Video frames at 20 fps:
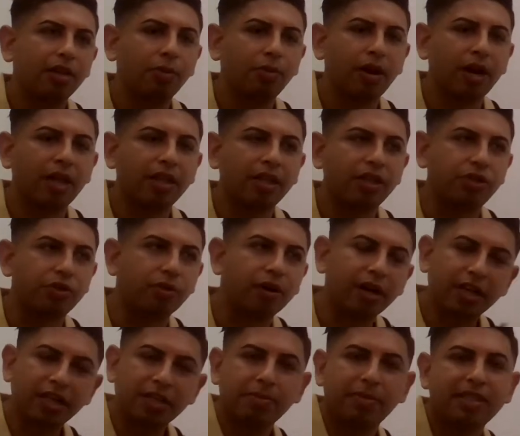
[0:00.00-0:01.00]
The way the
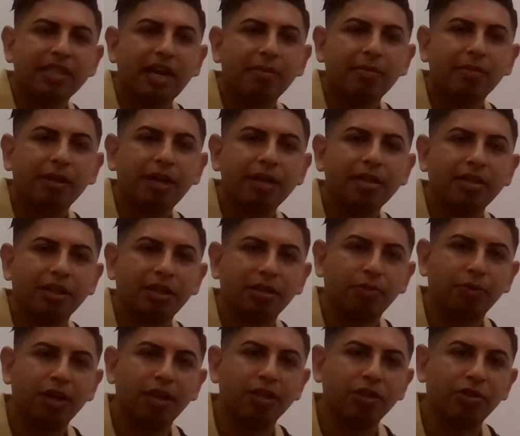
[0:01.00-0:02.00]
drug is metabolized,
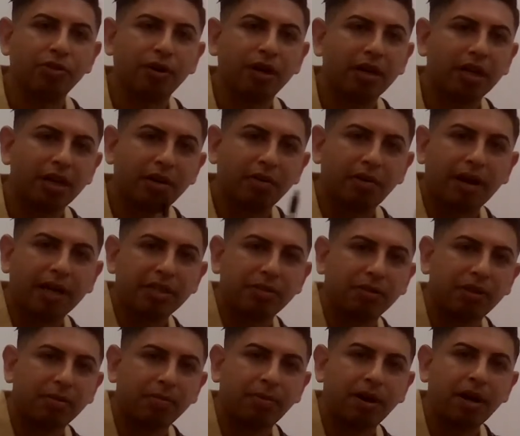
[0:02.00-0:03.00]
the way the drug interacts
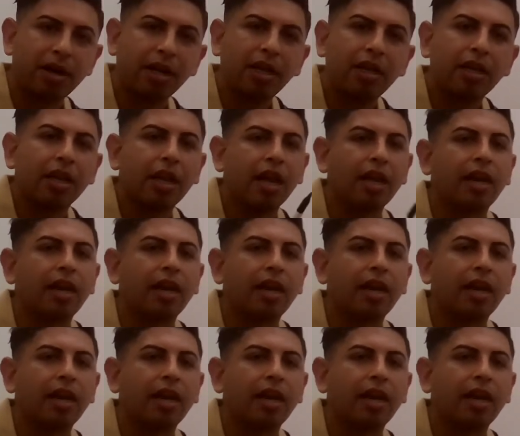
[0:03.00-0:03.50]
with the body,